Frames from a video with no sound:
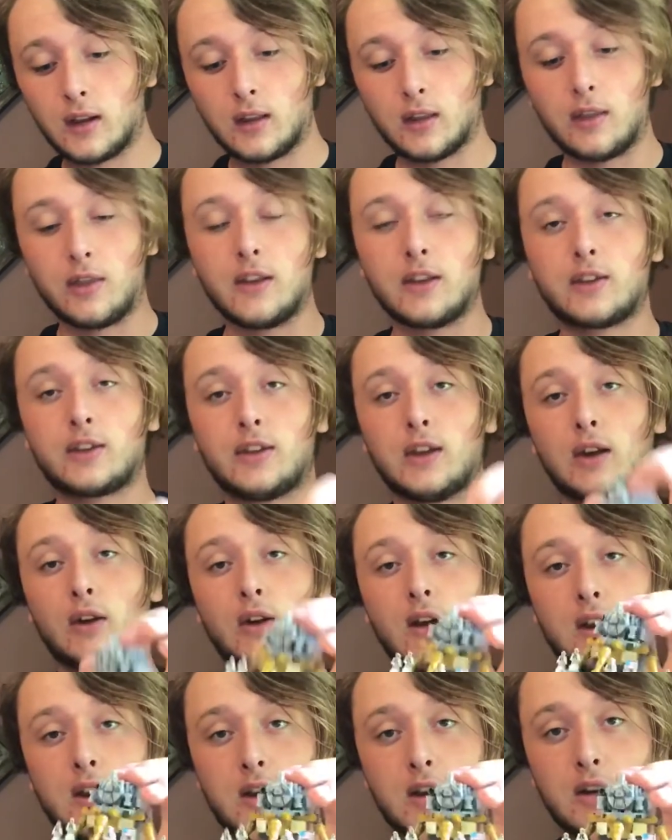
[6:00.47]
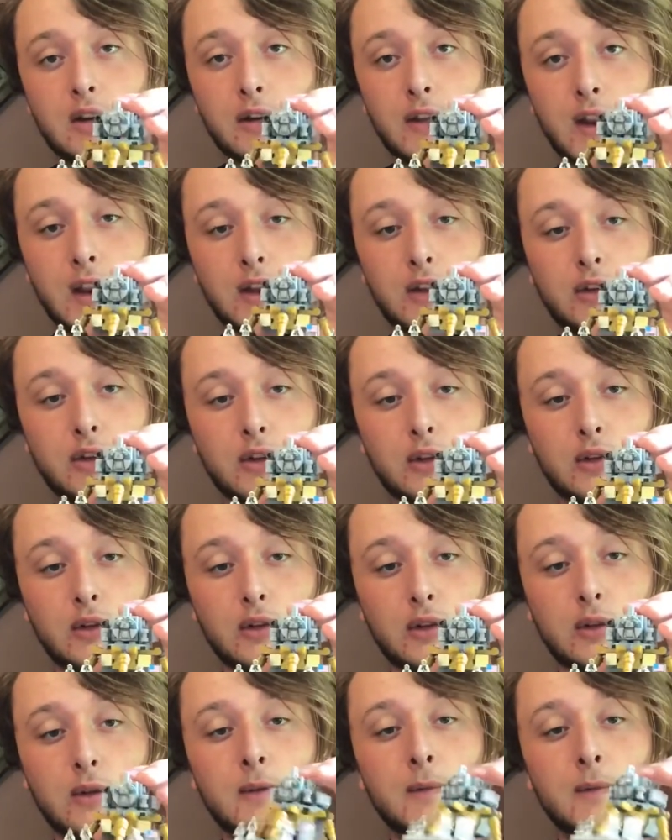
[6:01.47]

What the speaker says: this thing right here that I showed you,